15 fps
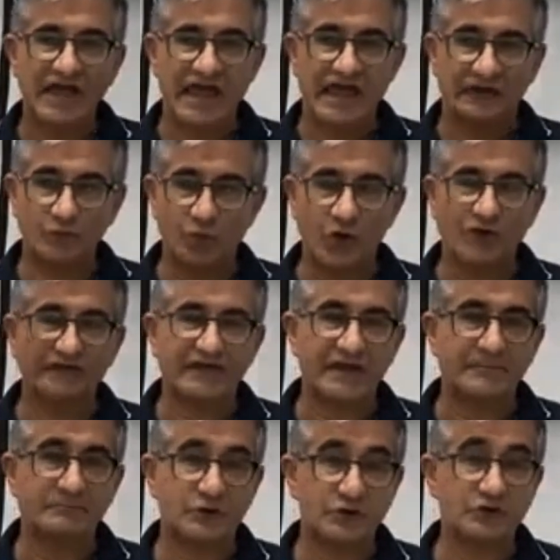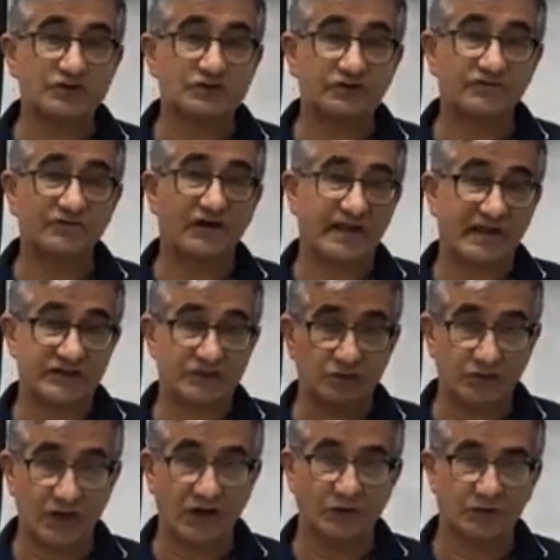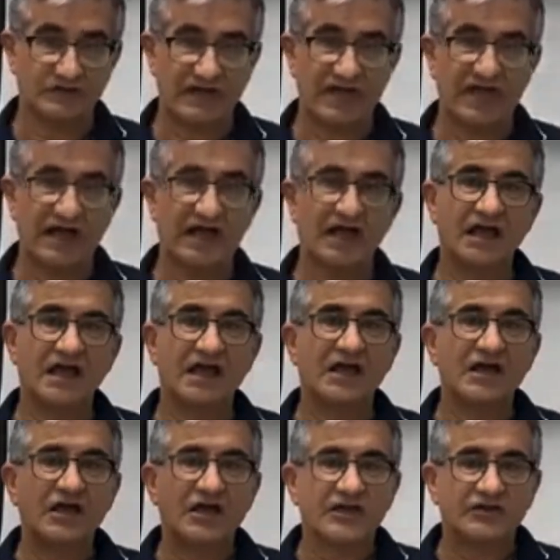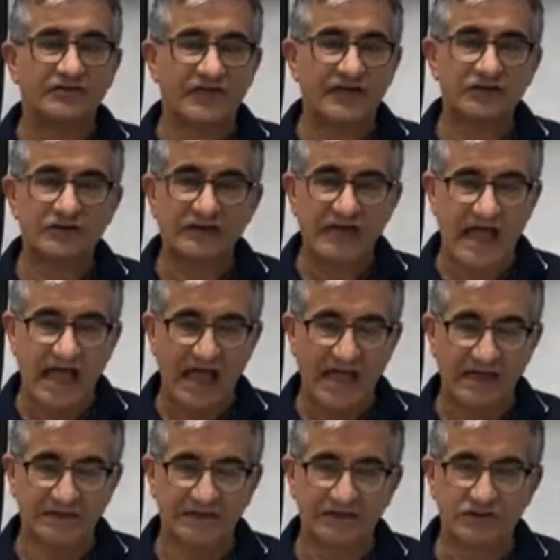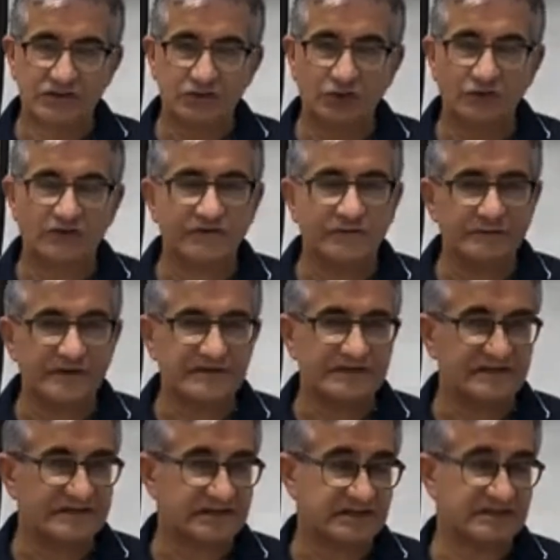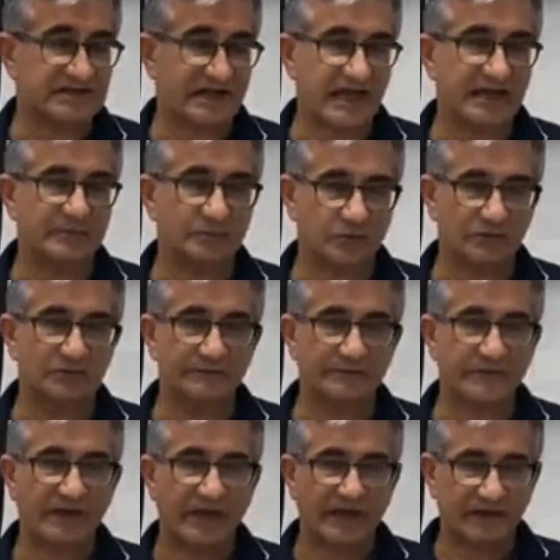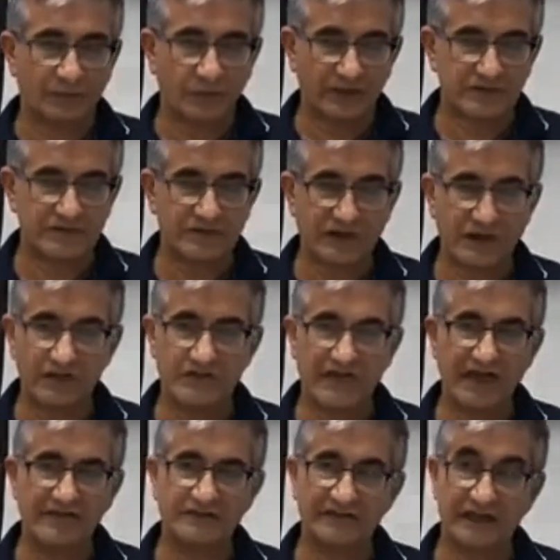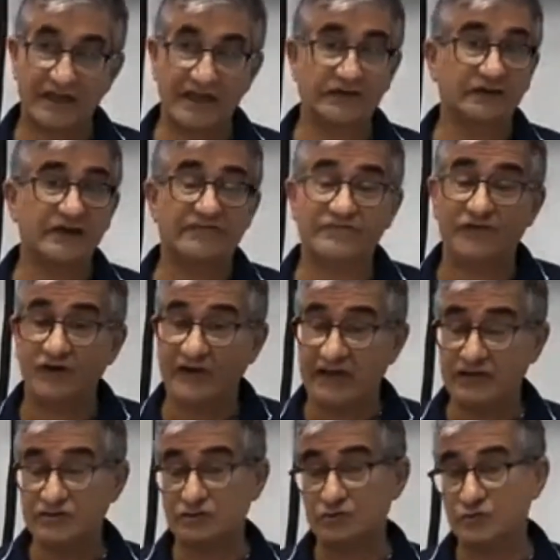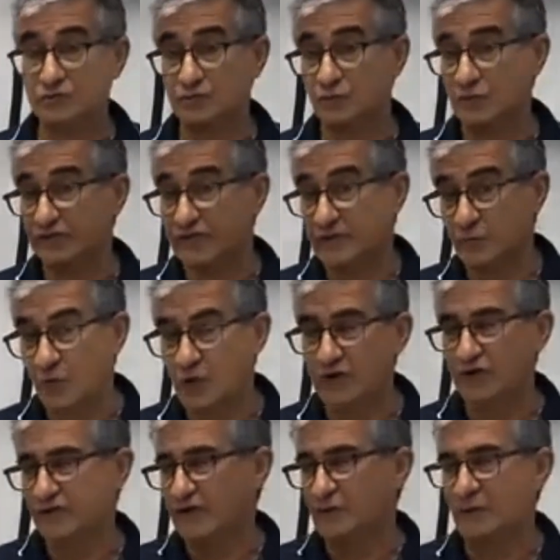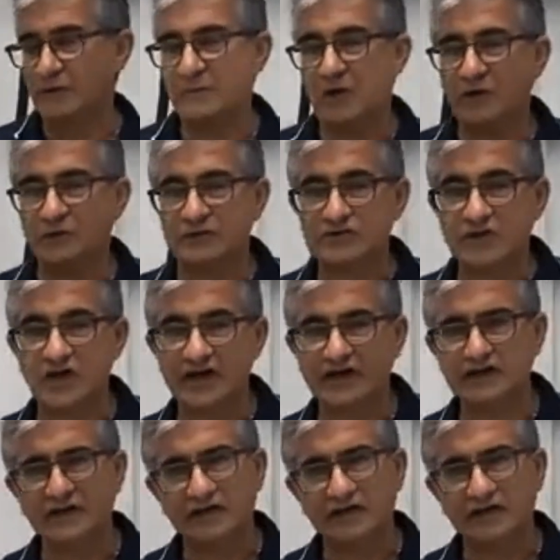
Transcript: and what their personal financial goals are, then you can't ensure that the business is stable. And then once you know that and their financial, what they want, or they might retire